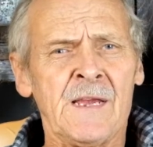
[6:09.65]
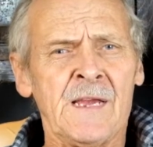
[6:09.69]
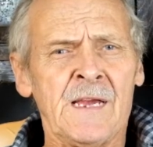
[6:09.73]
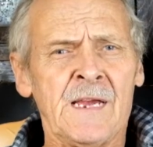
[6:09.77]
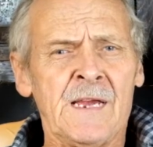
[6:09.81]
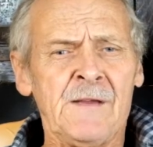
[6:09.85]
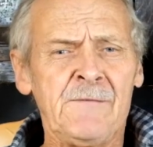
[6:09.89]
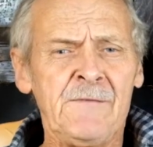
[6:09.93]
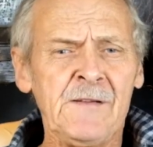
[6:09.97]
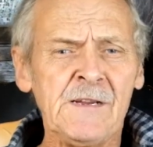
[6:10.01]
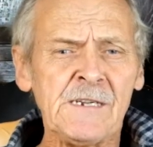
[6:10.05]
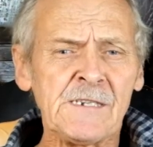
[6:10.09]

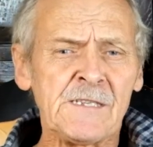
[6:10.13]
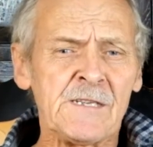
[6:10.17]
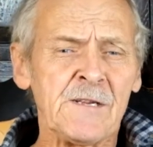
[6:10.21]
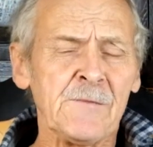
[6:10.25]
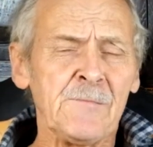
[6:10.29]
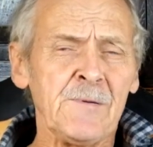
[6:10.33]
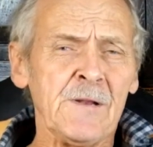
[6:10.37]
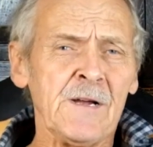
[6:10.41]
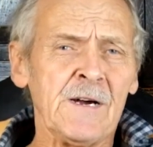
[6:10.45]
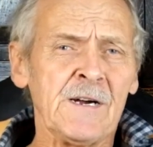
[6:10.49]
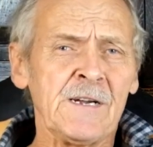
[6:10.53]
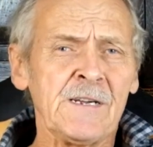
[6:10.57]
If it's
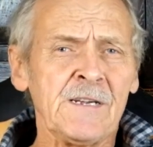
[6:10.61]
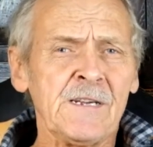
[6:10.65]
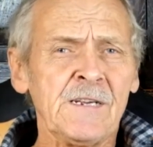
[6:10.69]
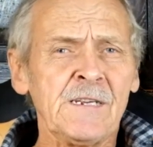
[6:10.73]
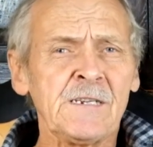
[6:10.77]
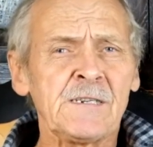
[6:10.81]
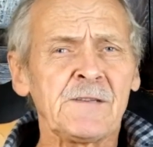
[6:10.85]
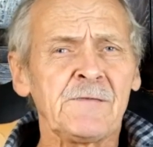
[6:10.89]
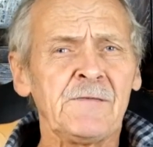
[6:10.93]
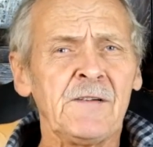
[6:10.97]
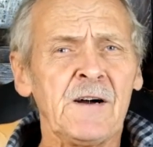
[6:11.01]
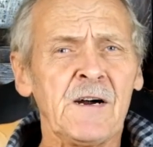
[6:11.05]
supplied in
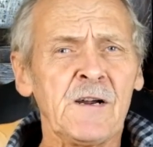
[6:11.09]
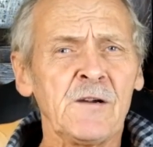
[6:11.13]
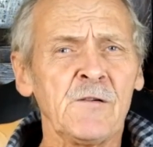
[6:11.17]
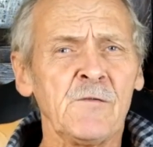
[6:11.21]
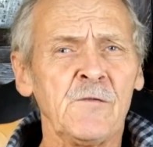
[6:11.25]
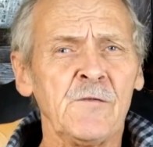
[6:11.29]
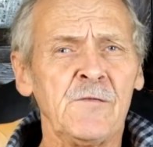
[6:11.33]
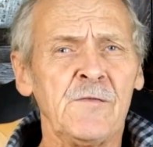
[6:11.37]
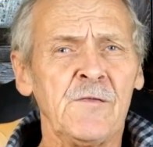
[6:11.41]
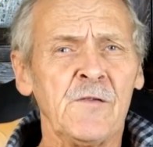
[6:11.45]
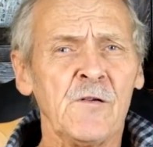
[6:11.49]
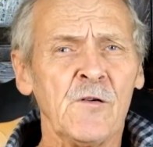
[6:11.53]
its
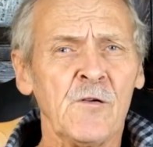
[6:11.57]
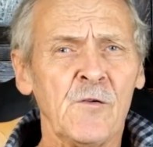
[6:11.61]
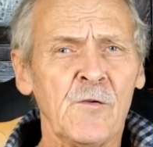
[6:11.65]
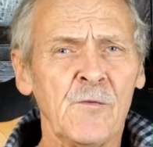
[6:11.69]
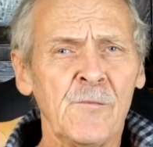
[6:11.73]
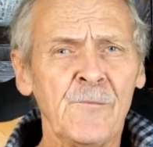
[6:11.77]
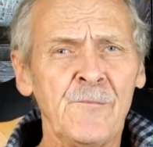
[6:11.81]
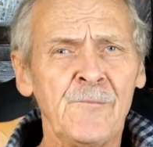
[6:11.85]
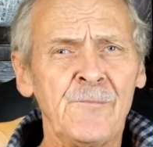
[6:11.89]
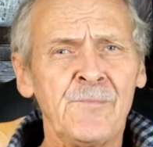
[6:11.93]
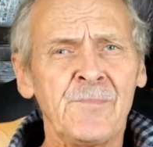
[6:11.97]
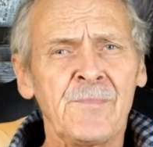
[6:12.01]
final
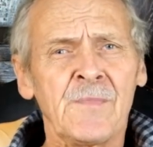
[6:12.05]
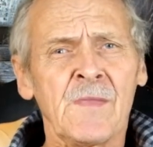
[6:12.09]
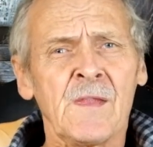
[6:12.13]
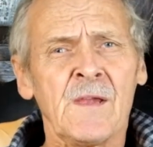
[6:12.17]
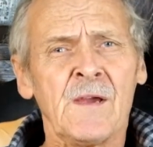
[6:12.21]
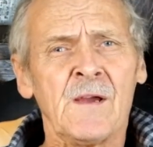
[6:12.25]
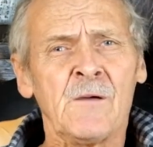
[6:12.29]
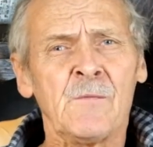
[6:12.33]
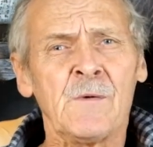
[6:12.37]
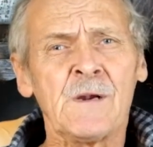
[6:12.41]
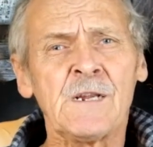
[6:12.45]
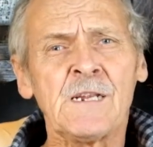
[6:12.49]
form,
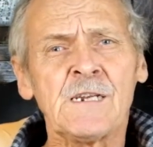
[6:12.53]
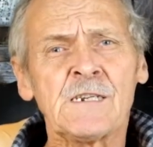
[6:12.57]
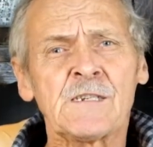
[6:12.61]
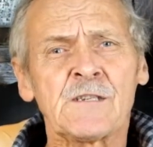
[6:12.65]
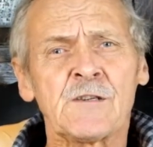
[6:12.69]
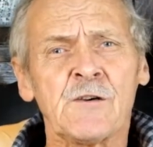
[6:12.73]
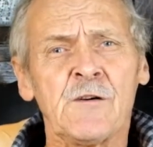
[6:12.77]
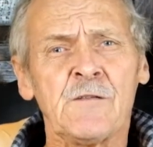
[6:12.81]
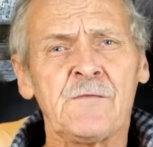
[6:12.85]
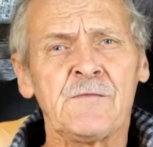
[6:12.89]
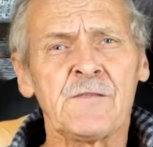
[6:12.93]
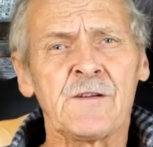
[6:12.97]
when it's
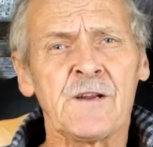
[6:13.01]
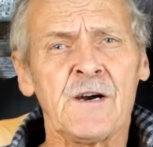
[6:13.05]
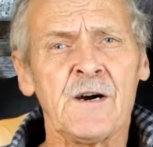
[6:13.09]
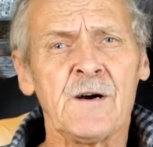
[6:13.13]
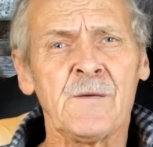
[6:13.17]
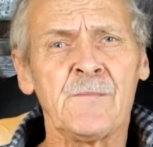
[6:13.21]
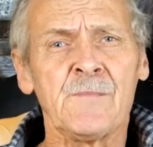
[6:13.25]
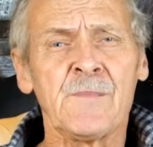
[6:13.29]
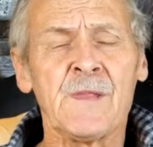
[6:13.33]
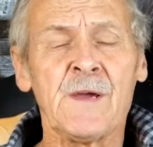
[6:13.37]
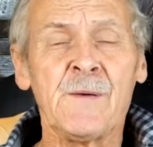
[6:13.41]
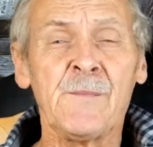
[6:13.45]
offered
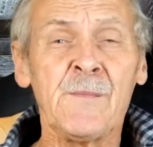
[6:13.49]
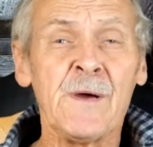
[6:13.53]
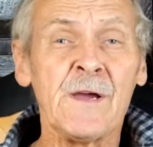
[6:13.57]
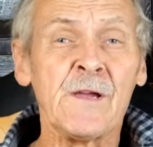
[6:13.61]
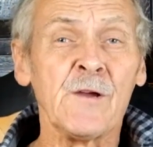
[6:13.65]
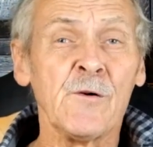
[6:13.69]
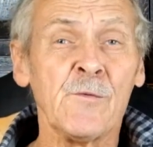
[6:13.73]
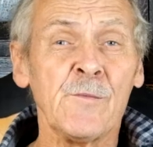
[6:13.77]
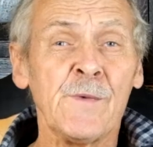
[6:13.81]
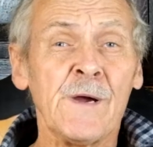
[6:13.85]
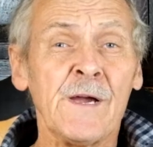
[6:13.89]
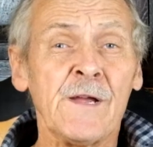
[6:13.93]
up, there may
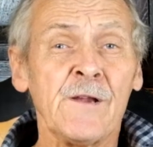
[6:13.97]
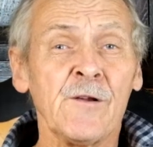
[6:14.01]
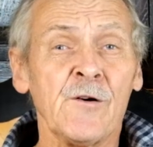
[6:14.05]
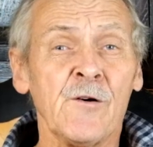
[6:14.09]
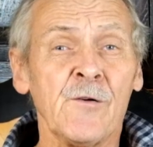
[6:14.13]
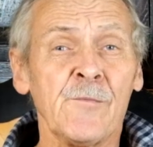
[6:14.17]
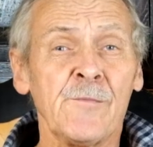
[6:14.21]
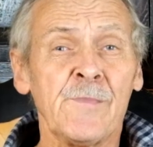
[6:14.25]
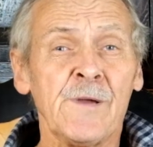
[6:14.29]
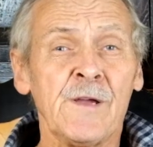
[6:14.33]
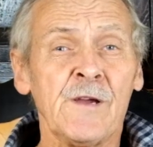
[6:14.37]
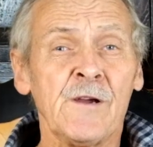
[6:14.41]
or may
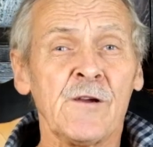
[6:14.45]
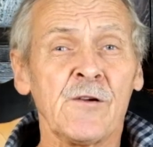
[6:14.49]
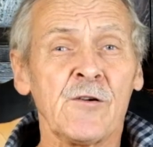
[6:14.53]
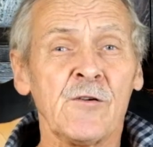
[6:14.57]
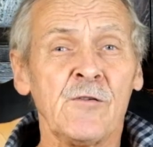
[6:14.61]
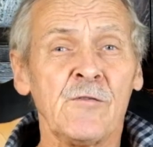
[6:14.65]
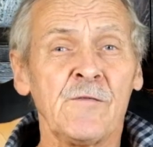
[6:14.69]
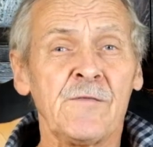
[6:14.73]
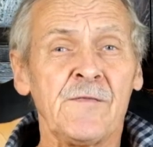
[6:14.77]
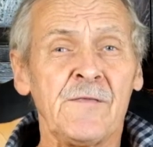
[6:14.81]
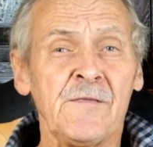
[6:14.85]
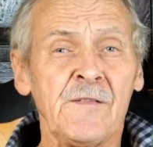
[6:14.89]
not be a
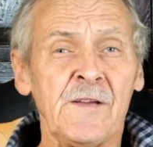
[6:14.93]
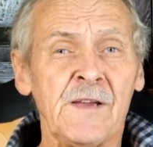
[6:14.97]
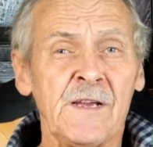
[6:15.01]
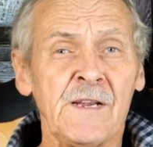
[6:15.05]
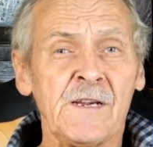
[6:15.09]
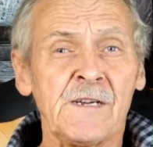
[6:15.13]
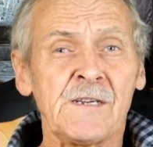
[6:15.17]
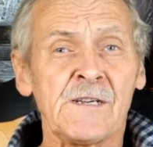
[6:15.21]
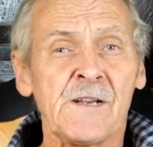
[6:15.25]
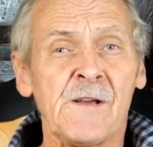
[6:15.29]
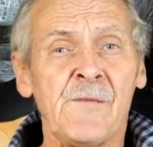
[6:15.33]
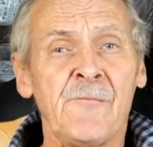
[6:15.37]
good
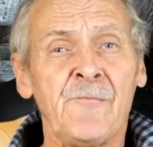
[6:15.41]
fit.